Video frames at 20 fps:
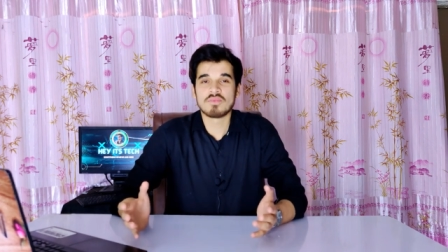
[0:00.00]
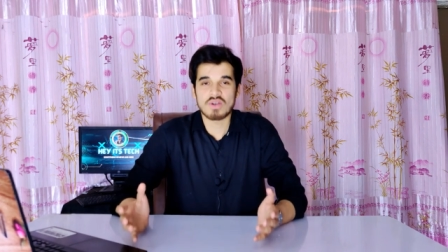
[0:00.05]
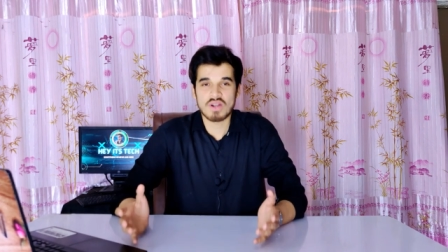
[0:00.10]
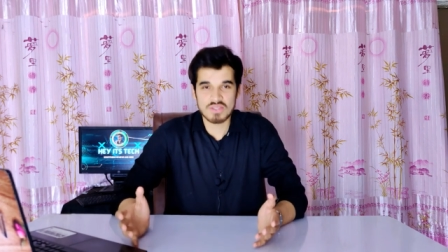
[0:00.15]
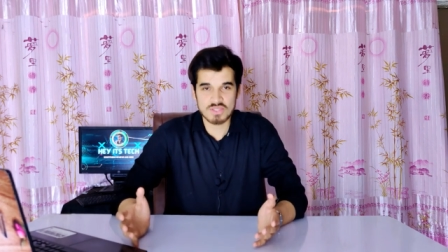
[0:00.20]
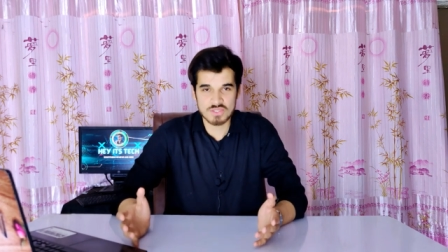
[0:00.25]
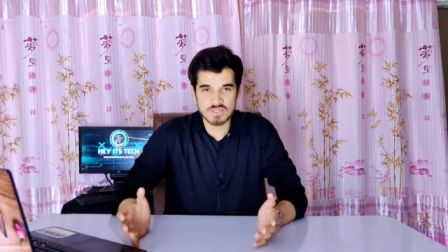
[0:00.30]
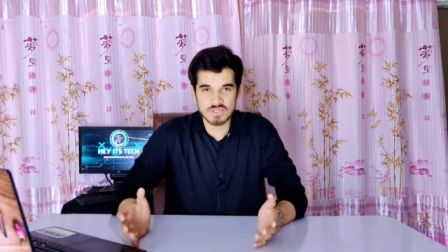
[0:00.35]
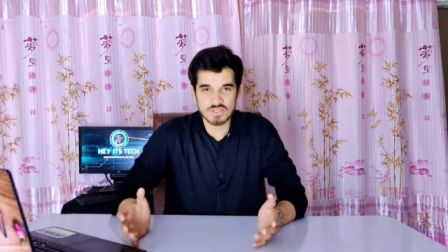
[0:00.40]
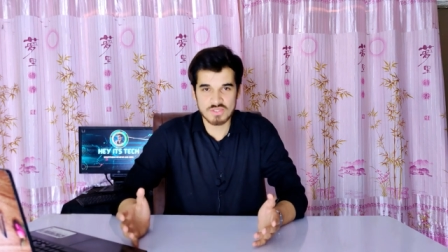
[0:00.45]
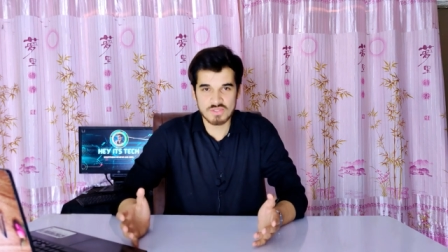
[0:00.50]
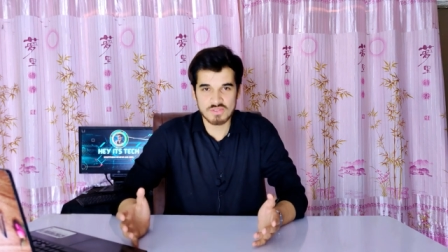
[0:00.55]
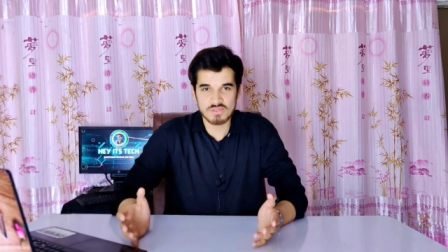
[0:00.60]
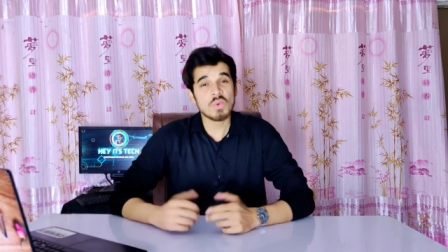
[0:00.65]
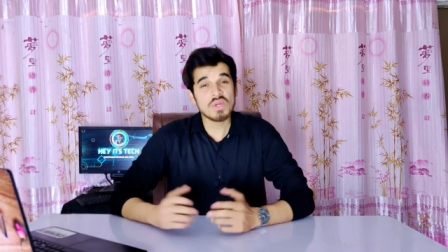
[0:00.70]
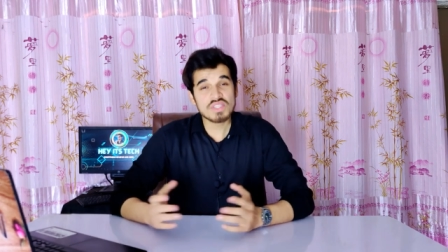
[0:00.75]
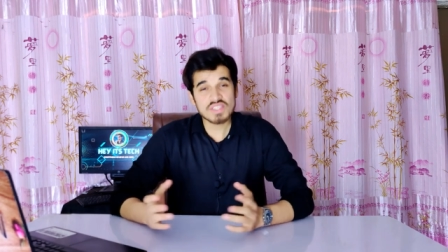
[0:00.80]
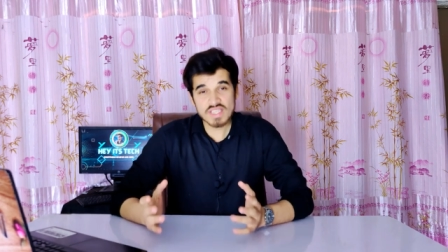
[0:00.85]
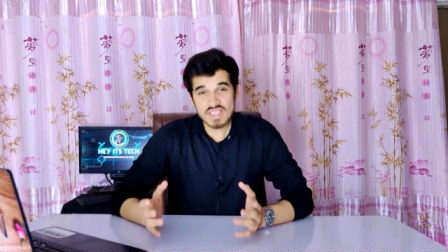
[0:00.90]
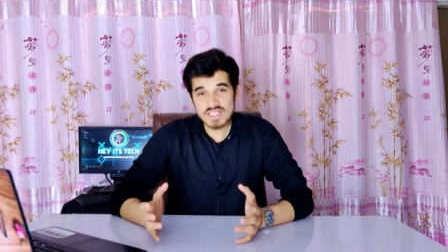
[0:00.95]
processor,
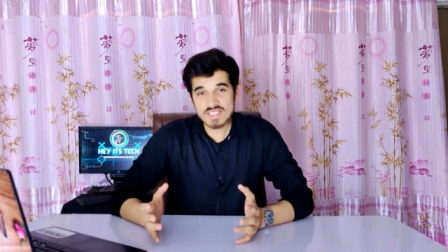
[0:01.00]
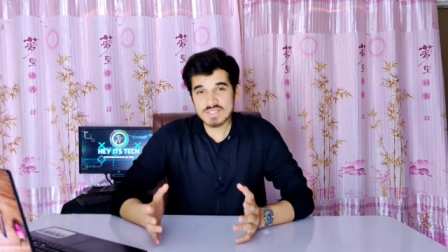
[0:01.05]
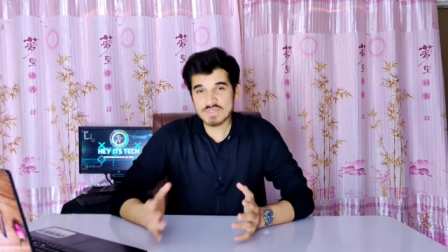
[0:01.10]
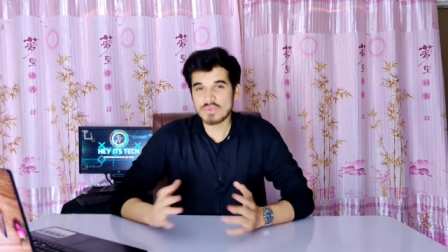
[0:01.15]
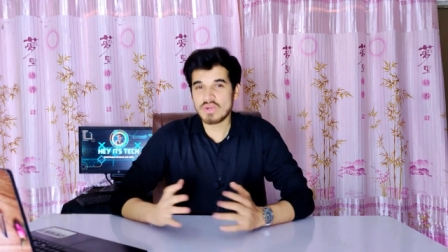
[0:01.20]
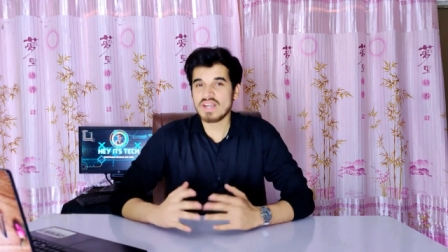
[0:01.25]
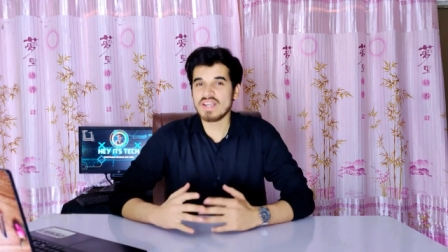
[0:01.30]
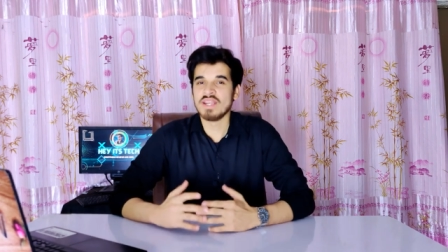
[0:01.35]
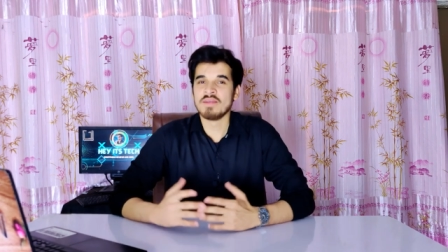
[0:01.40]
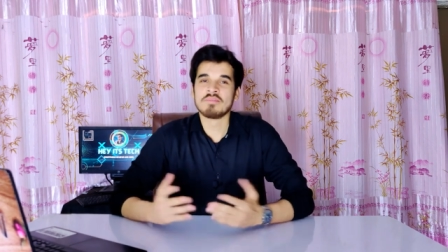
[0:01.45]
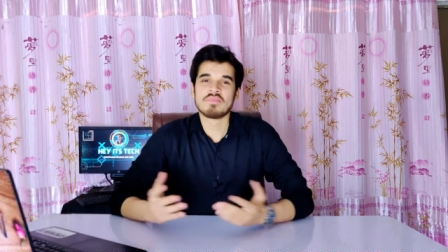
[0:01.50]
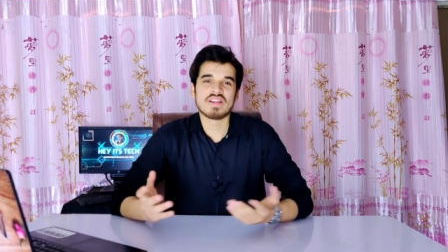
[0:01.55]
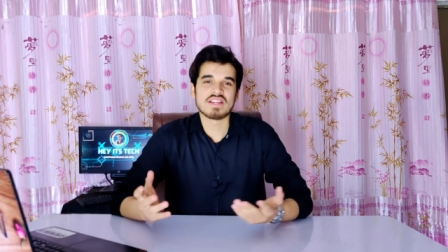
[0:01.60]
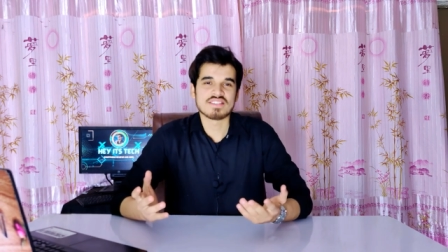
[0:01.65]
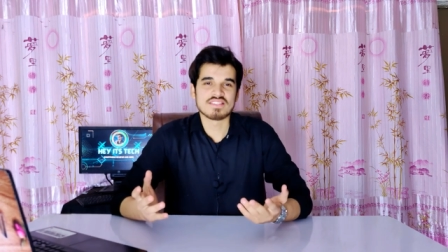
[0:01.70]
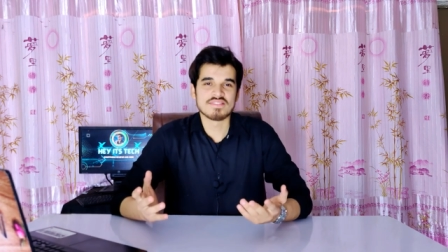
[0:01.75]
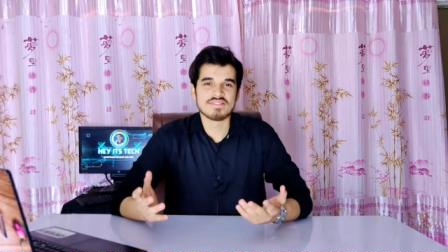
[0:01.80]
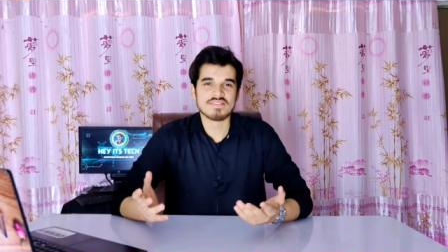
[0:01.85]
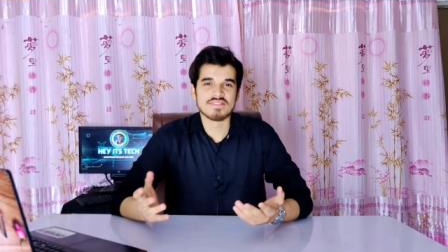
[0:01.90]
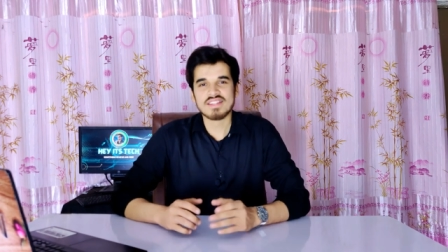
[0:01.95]
which is quite
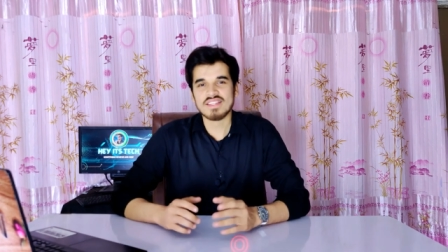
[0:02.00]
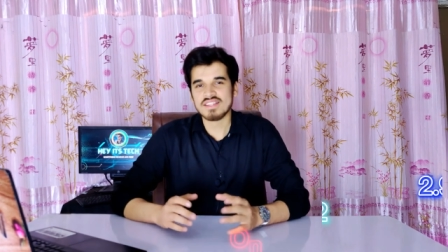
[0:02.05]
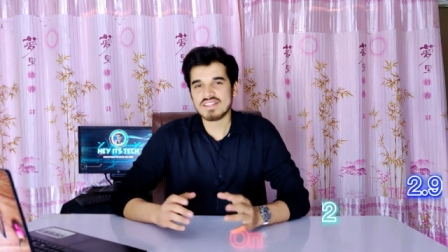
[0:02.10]
impressive.